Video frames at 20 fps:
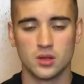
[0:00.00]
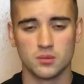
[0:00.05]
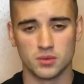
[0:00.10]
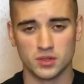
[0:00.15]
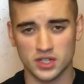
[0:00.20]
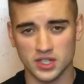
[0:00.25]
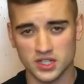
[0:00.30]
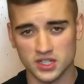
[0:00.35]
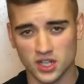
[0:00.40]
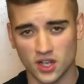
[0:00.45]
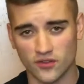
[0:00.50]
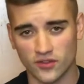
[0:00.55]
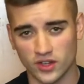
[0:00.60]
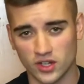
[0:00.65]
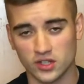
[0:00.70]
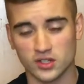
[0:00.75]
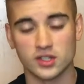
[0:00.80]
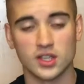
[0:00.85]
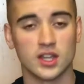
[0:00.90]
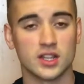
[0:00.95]
But disc golf
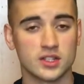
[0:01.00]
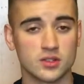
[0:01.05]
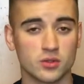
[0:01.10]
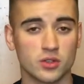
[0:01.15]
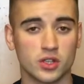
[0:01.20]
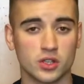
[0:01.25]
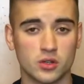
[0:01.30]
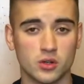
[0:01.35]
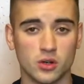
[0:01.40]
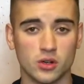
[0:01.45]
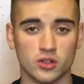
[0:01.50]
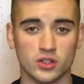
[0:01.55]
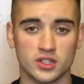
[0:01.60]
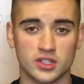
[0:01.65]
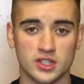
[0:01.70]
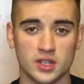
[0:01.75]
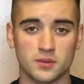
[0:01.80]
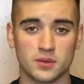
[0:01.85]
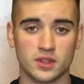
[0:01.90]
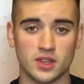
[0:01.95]
videos, it's really cool.
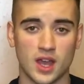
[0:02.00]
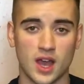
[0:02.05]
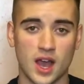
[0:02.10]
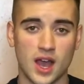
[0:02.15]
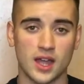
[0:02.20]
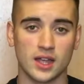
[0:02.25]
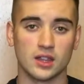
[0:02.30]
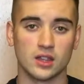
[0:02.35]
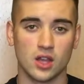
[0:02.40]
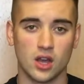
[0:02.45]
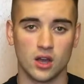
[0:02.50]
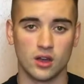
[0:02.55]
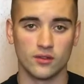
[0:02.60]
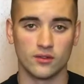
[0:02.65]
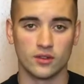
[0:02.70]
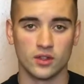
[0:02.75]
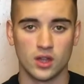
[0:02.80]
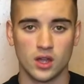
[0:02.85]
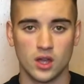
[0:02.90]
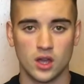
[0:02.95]
This is something that I love,